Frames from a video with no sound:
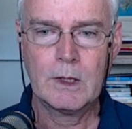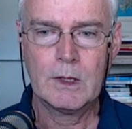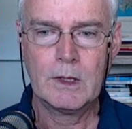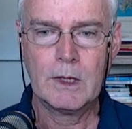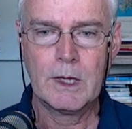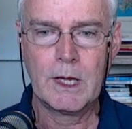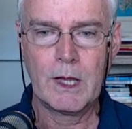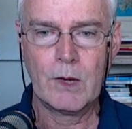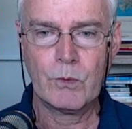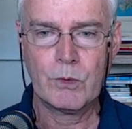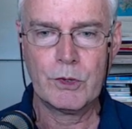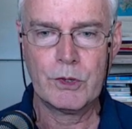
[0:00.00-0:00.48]

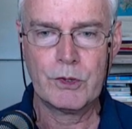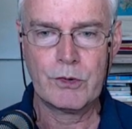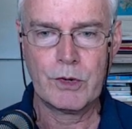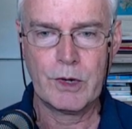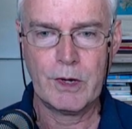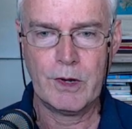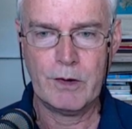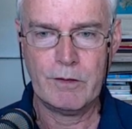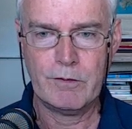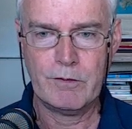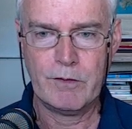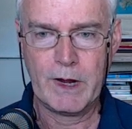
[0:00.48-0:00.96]
and we
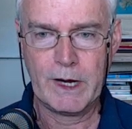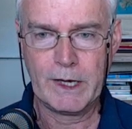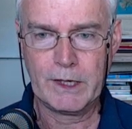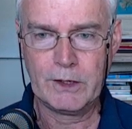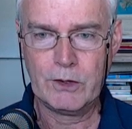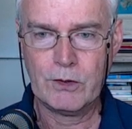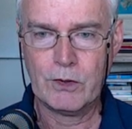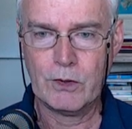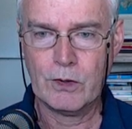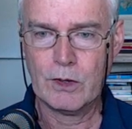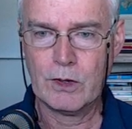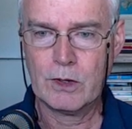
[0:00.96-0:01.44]
create a
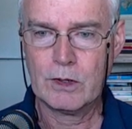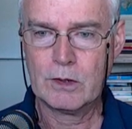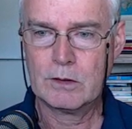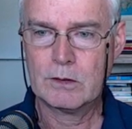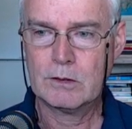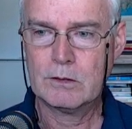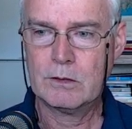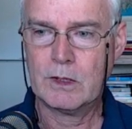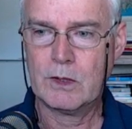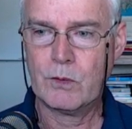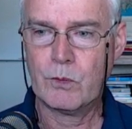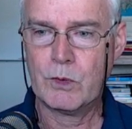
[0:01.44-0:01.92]
vector,
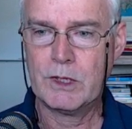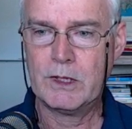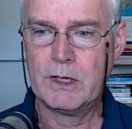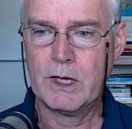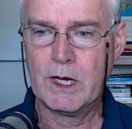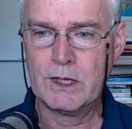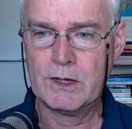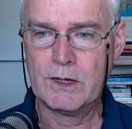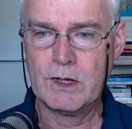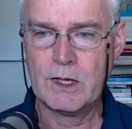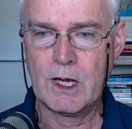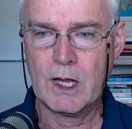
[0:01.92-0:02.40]
and we
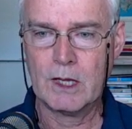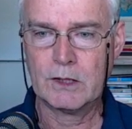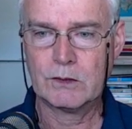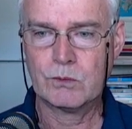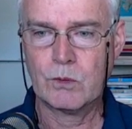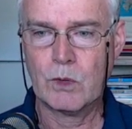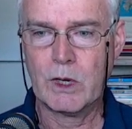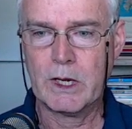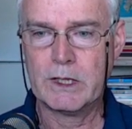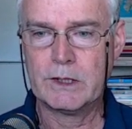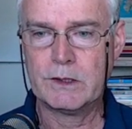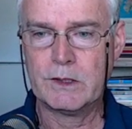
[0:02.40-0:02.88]
take the X,
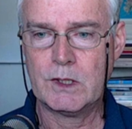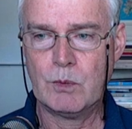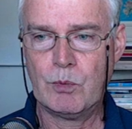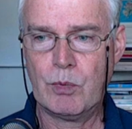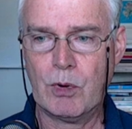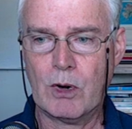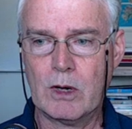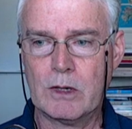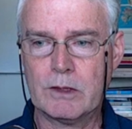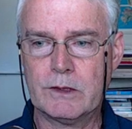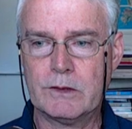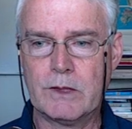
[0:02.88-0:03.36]
Y, and Z
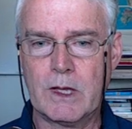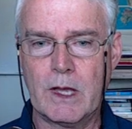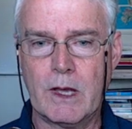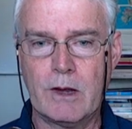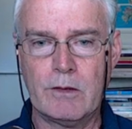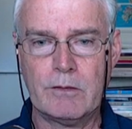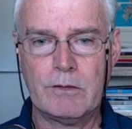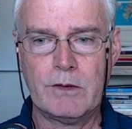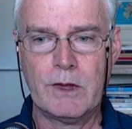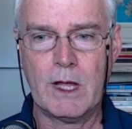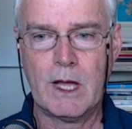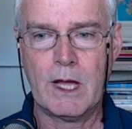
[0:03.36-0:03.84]
parts out
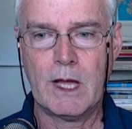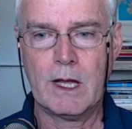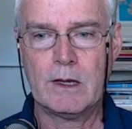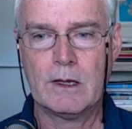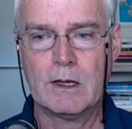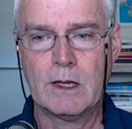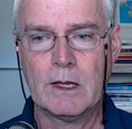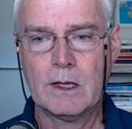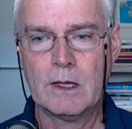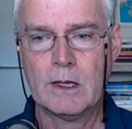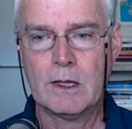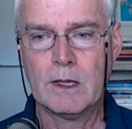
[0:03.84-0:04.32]
of that
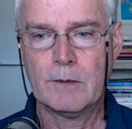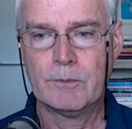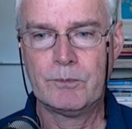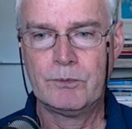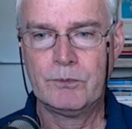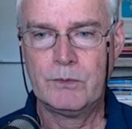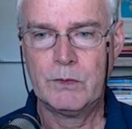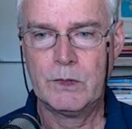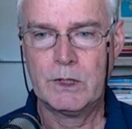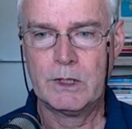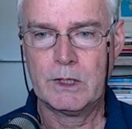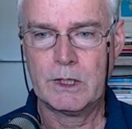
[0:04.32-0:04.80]

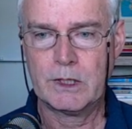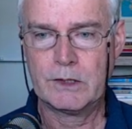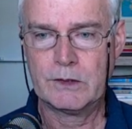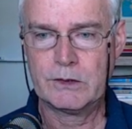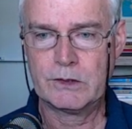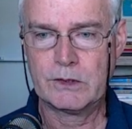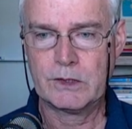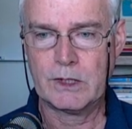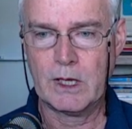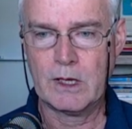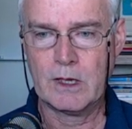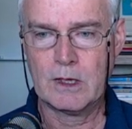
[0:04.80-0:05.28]

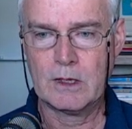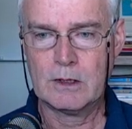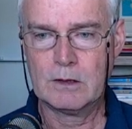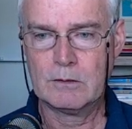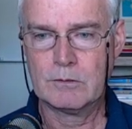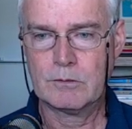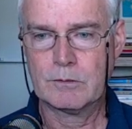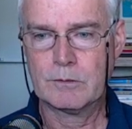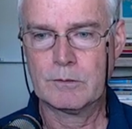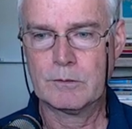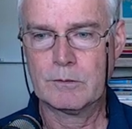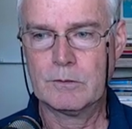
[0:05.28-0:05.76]
Excel
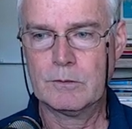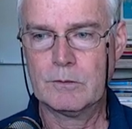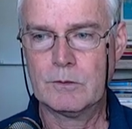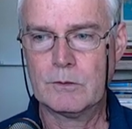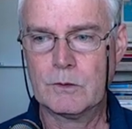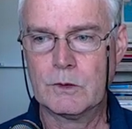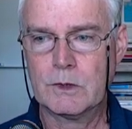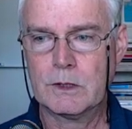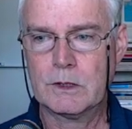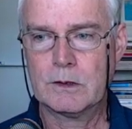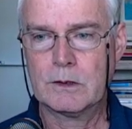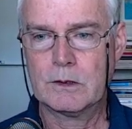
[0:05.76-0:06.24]

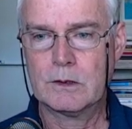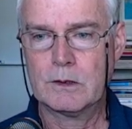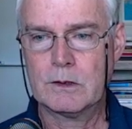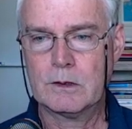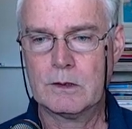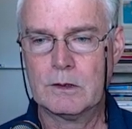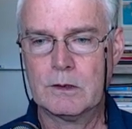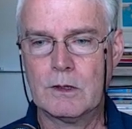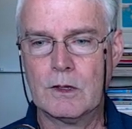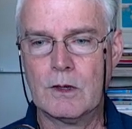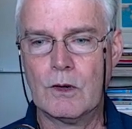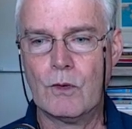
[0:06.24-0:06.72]

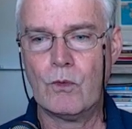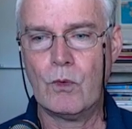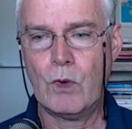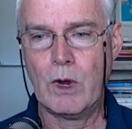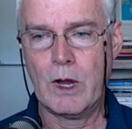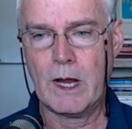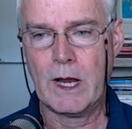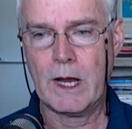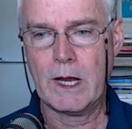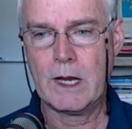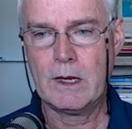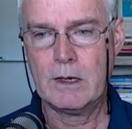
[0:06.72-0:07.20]

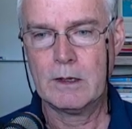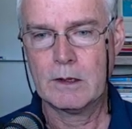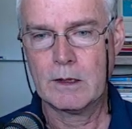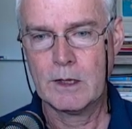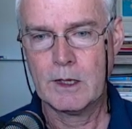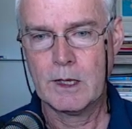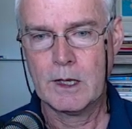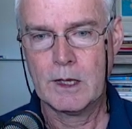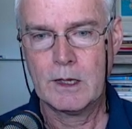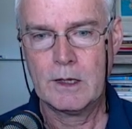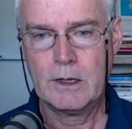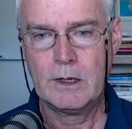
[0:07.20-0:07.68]
array
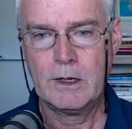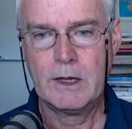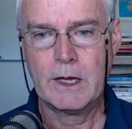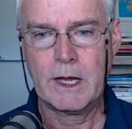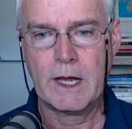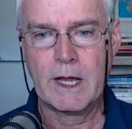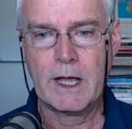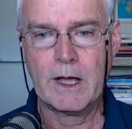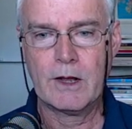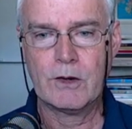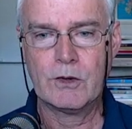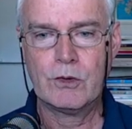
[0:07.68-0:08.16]

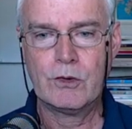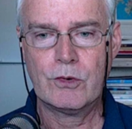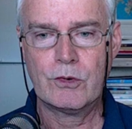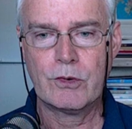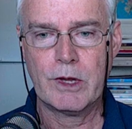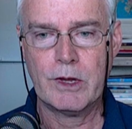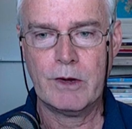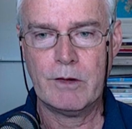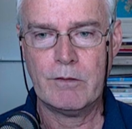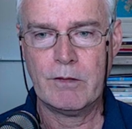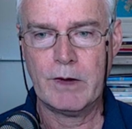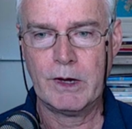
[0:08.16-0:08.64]
and
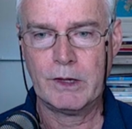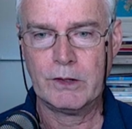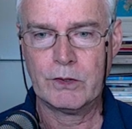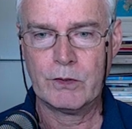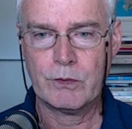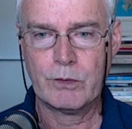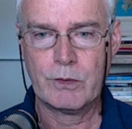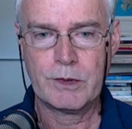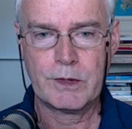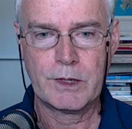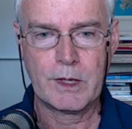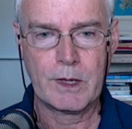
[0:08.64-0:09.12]
create a vector
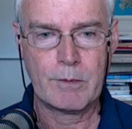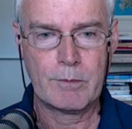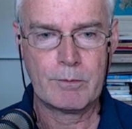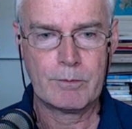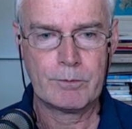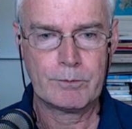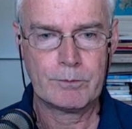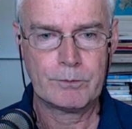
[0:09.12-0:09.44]
with them.